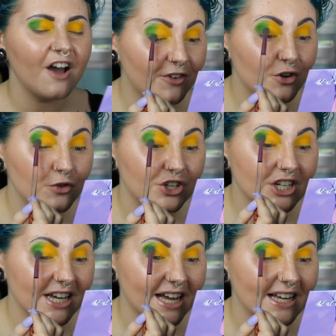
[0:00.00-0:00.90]
for who
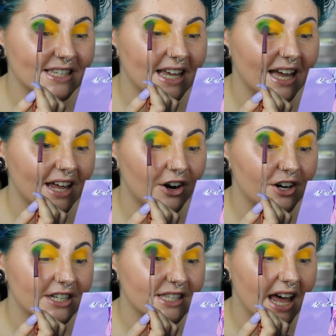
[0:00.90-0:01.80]
she is, and
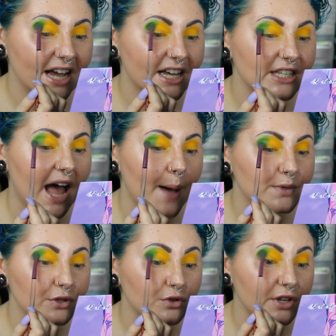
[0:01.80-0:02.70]
her aesthetic is
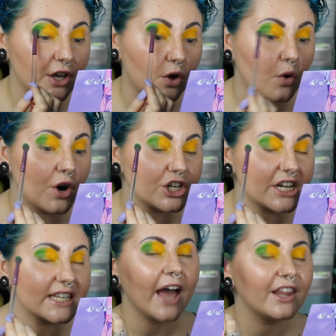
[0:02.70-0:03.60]
absolutely
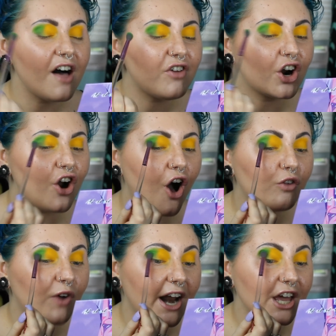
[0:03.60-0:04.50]
gorgeous. I love her
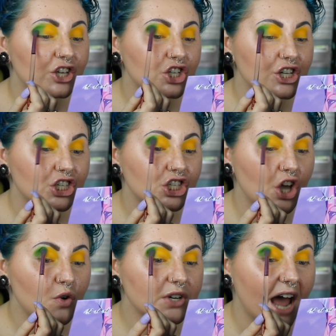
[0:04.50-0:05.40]
already. She is
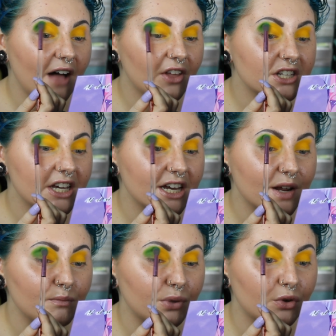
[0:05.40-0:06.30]
so talented
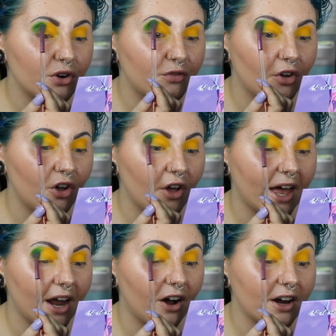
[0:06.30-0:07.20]
and beautiful,
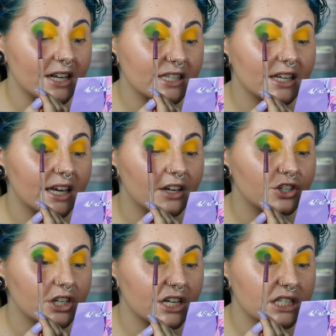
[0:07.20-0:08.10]
and honestly,
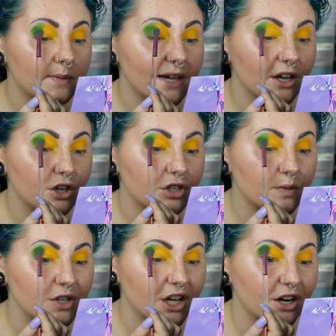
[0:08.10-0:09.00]
she needs to make a
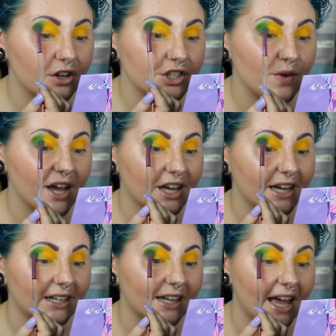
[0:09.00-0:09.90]
YouTube channel so I
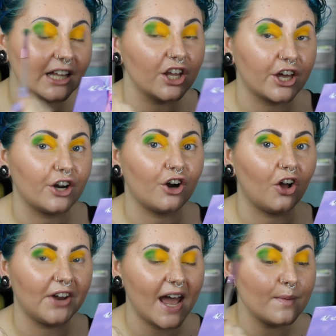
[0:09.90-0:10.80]
can like look at her
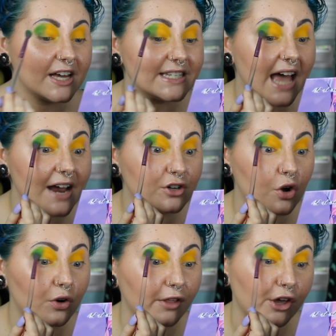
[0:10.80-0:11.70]
all day, because I
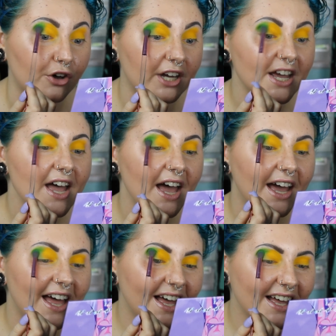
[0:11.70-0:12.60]
totally could. And